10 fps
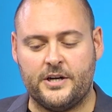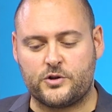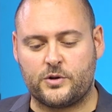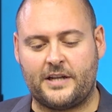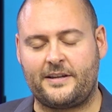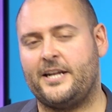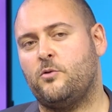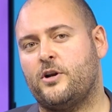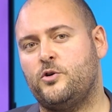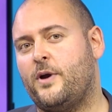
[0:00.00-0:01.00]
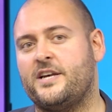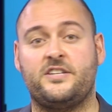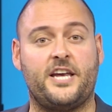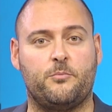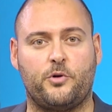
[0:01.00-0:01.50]
so that anyone who has
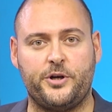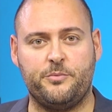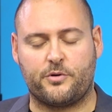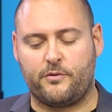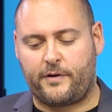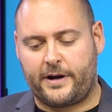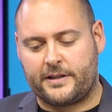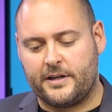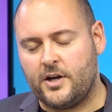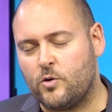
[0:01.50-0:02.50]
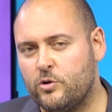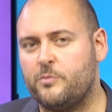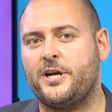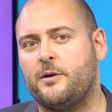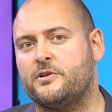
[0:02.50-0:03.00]
the employee profile will
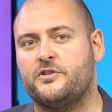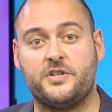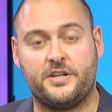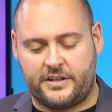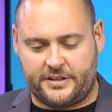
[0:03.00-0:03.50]
be able to see it in